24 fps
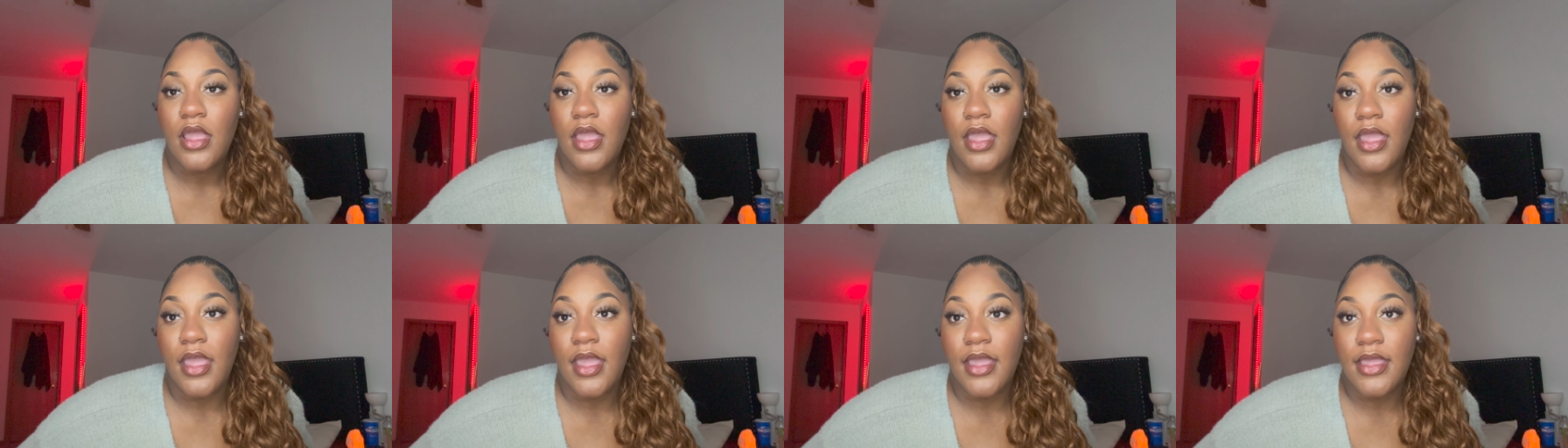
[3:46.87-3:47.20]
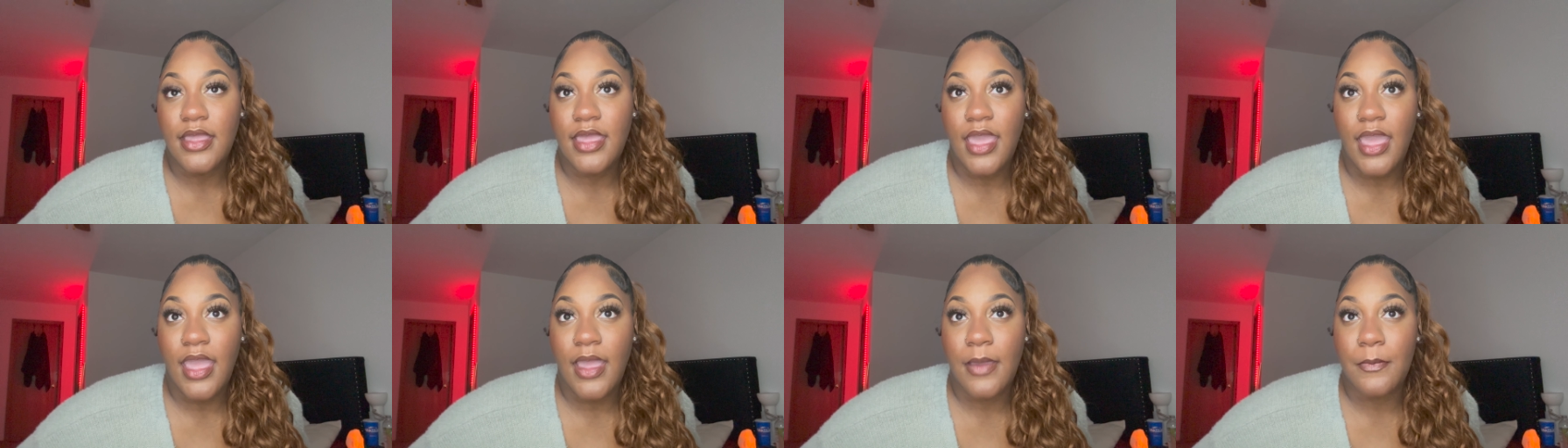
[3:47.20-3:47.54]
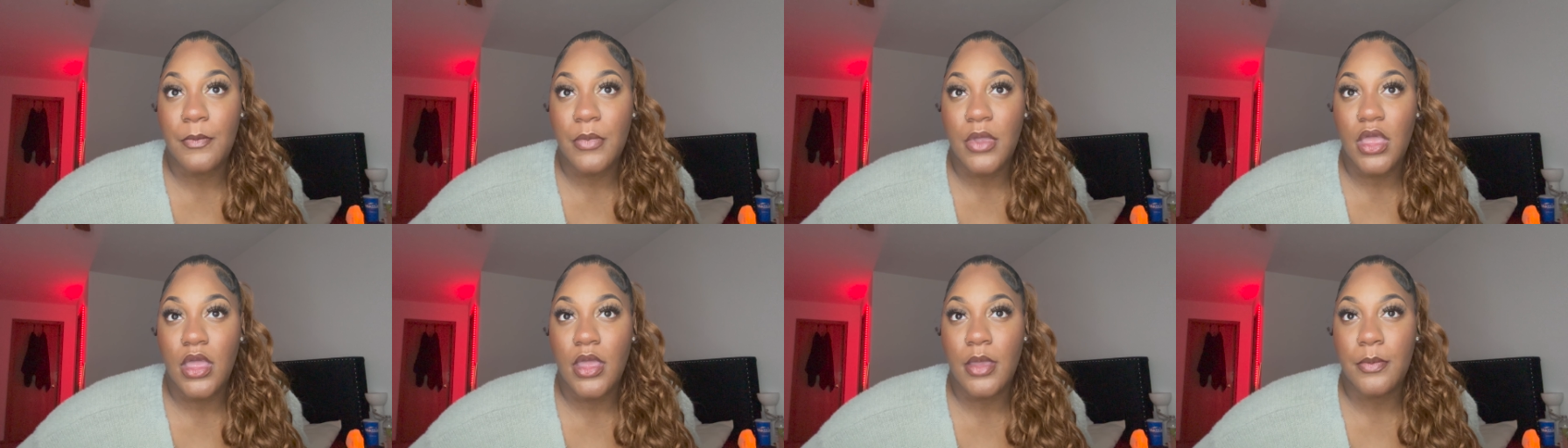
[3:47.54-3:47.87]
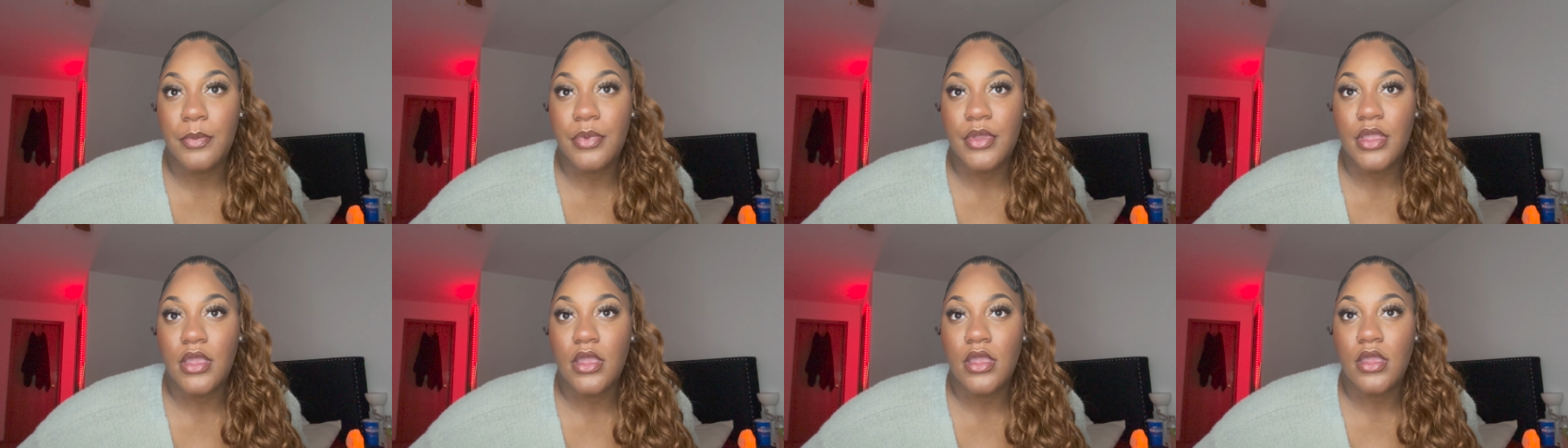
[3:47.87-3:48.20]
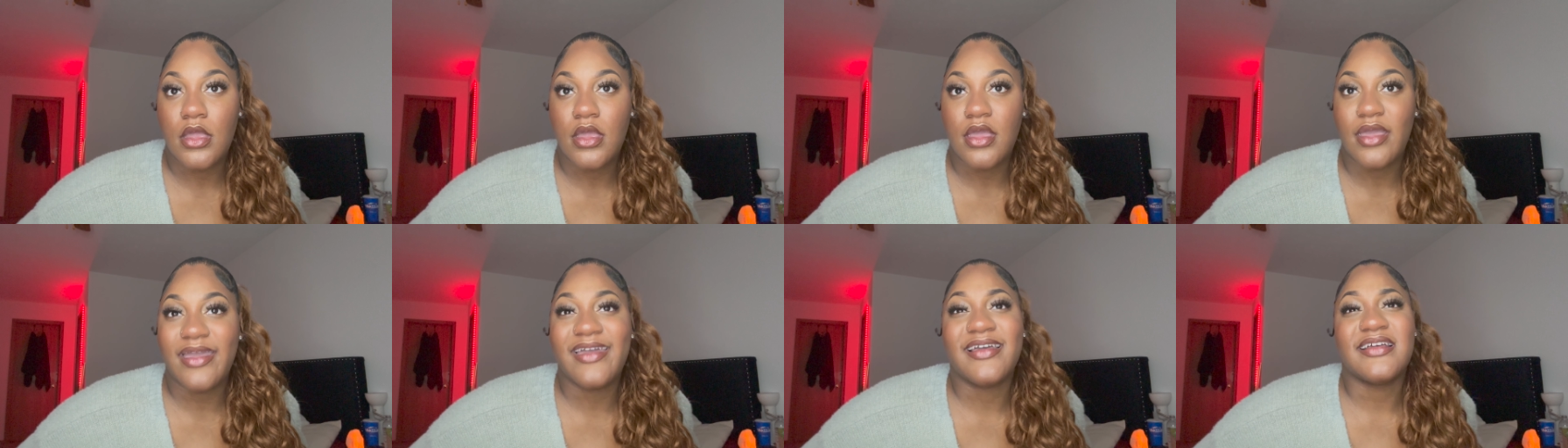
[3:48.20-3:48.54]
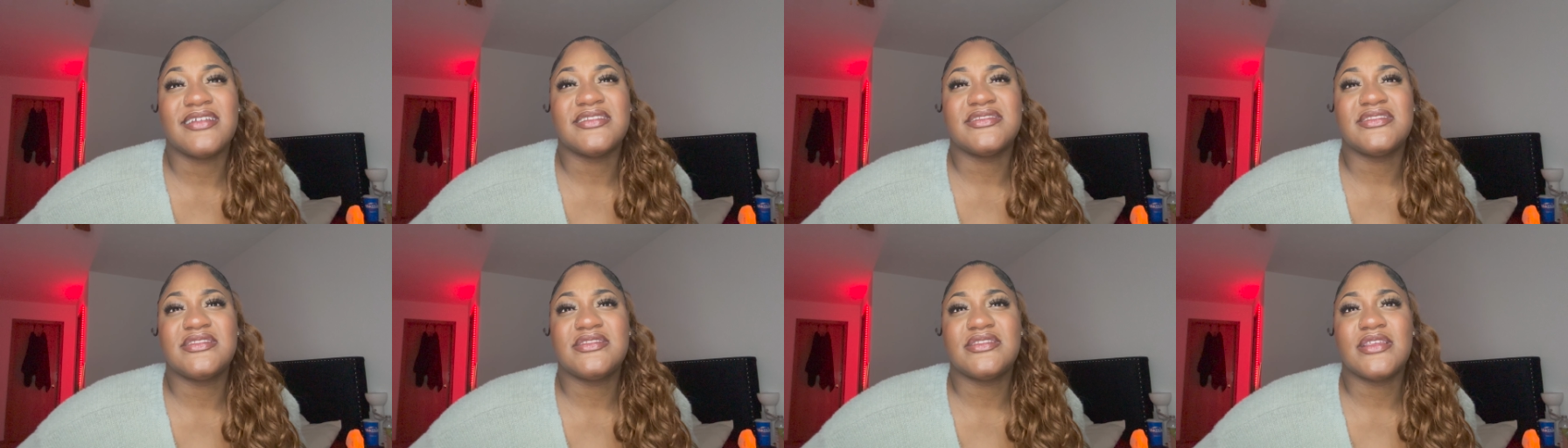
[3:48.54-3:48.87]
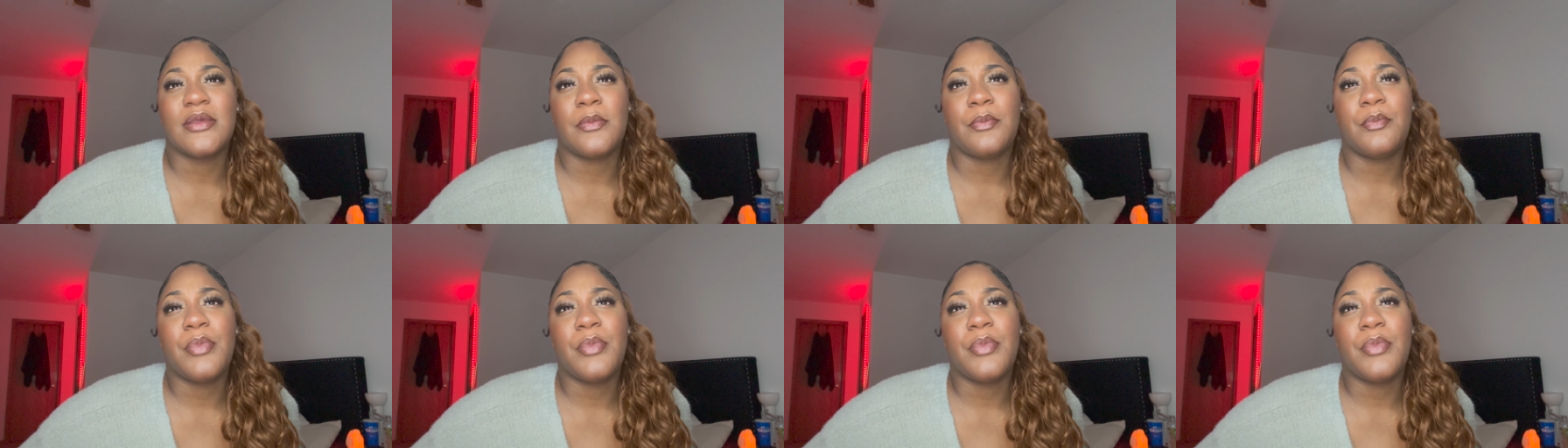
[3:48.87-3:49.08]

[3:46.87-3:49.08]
it came up as